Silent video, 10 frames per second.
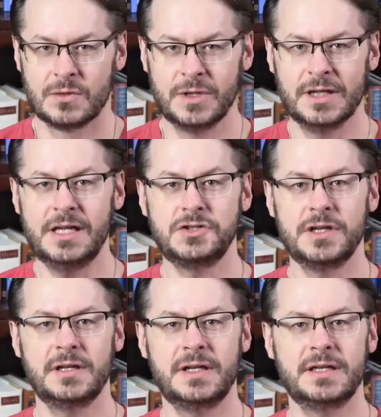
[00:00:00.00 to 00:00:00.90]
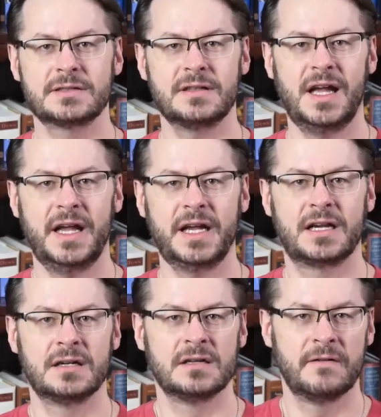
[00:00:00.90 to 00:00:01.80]
Religion is
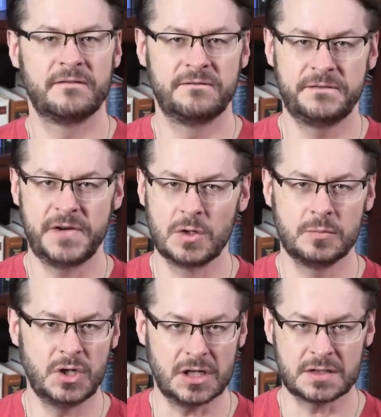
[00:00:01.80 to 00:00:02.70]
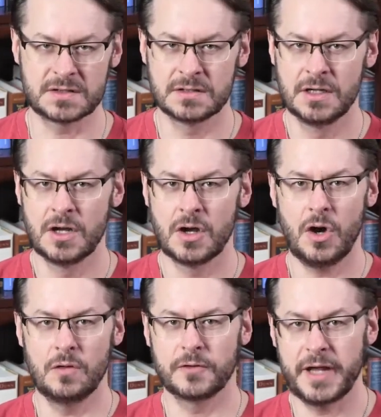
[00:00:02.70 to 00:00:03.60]
like phone books,
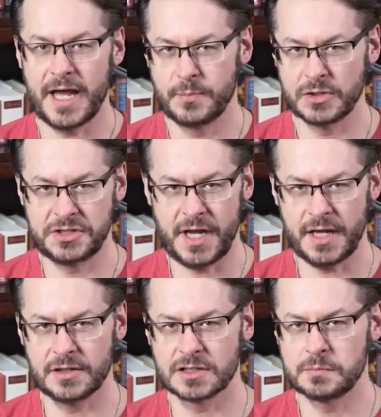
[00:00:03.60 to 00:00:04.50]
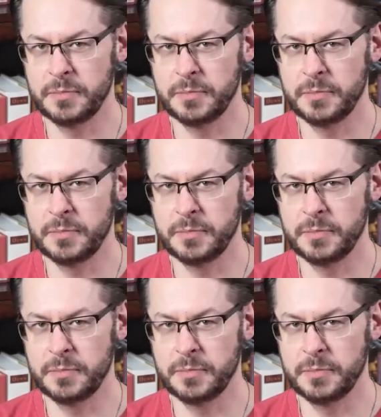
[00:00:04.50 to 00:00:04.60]
overhead projectors,